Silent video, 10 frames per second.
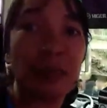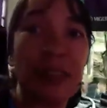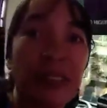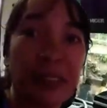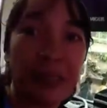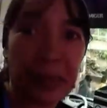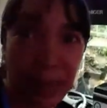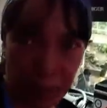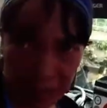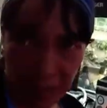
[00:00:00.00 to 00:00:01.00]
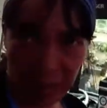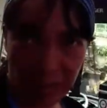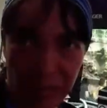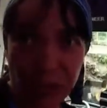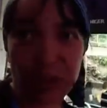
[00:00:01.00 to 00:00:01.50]
gonna be 3 o'clock
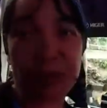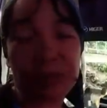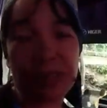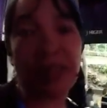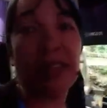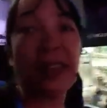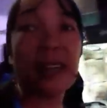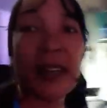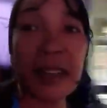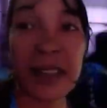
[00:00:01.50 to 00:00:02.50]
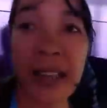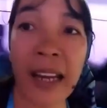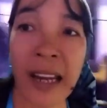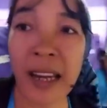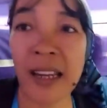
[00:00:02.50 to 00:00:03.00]
soon,
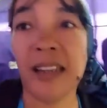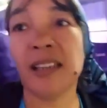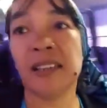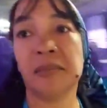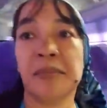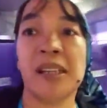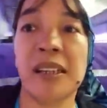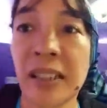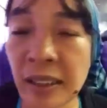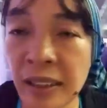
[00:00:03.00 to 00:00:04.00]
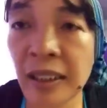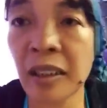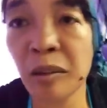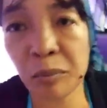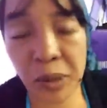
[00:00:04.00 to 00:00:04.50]
and
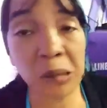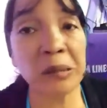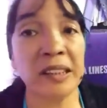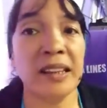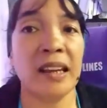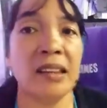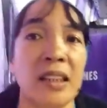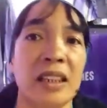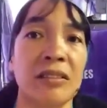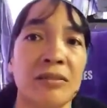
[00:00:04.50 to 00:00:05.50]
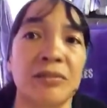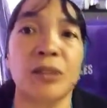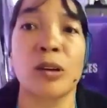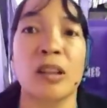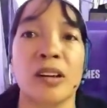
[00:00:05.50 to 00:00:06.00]
probably they'll leave
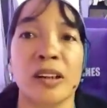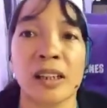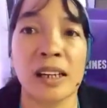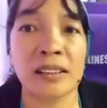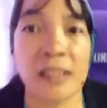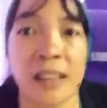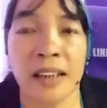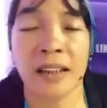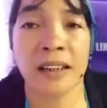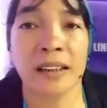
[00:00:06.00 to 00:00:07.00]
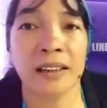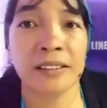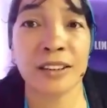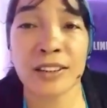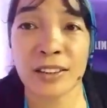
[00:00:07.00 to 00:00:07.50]
full or not.
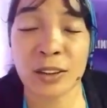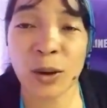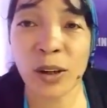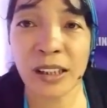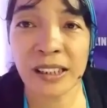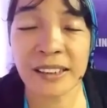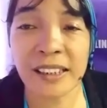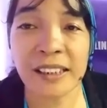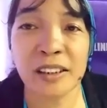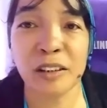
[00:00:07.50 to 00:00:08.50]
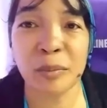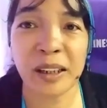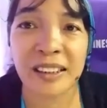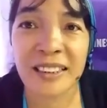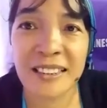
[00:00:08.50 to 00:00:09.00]
There's a toilet in the
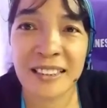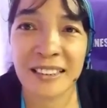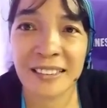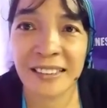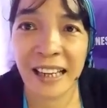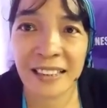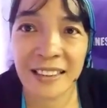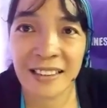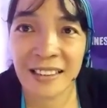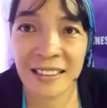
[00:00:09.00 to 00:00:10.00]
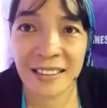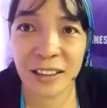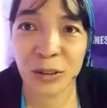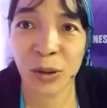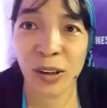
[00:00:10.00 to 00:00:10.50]
bus. That's
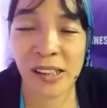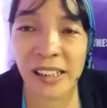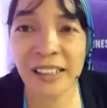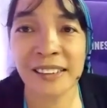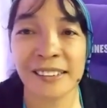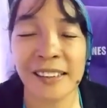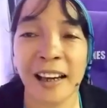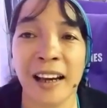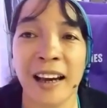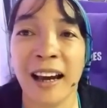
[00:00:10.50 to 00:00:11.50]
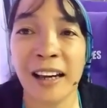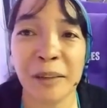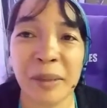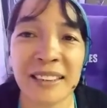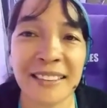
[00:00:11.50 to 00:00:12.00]
the toilet.
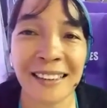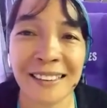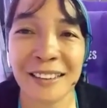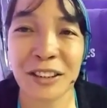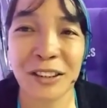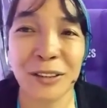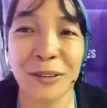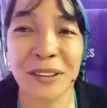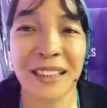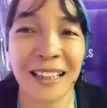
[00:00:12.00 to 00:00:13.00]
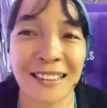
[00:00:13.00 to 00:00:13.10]
I'm excited to use